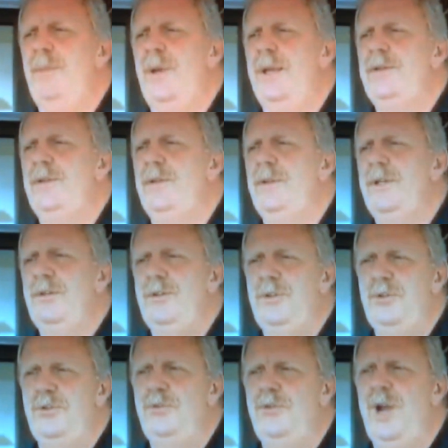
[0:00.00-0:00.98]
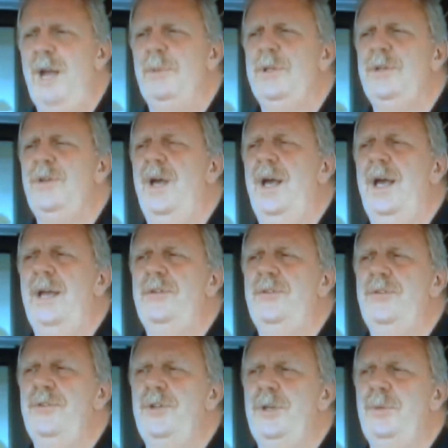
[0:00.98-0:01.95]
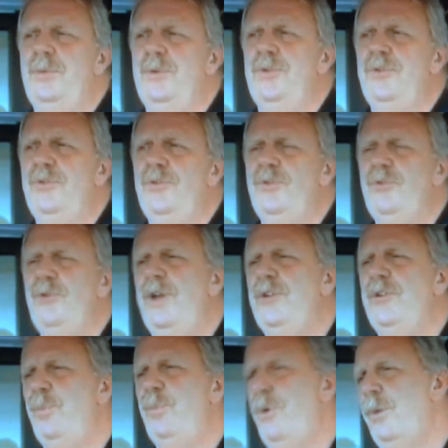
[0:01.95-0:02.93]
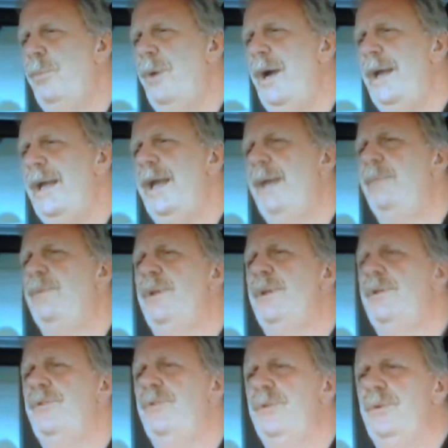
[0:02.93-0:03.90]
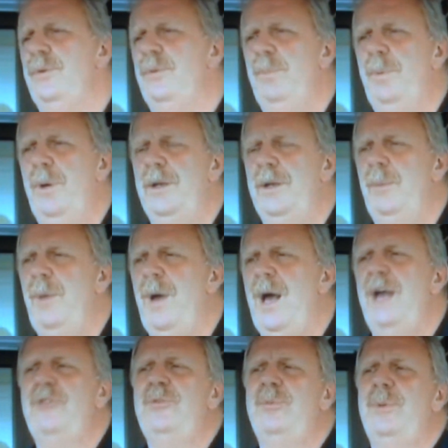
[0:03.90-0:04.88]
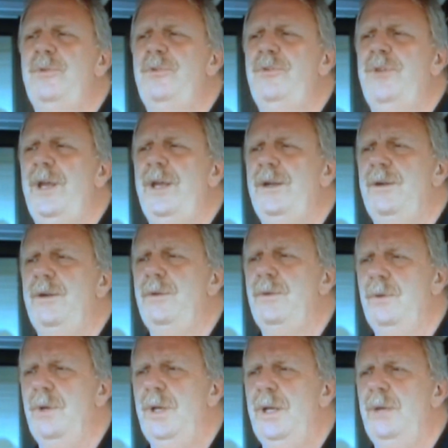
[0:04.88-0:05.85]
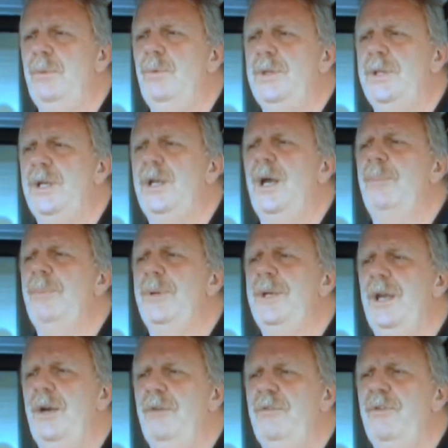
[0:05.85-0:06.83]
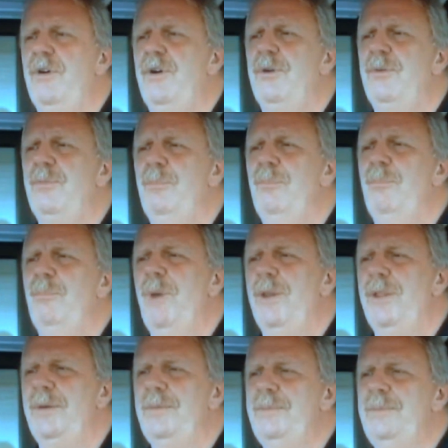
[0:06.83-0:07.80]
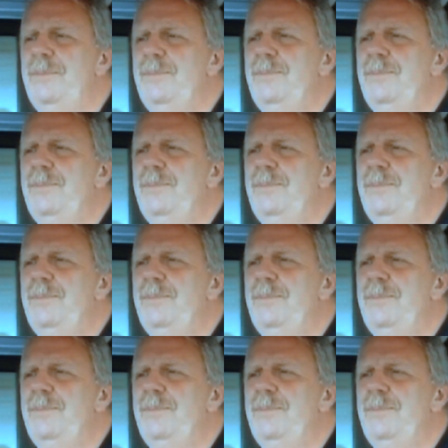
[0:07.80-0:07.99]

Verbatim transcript: Mentally, she's traumatized. She was transported by ambulance to Putnam Hospital Center with the company of her mother.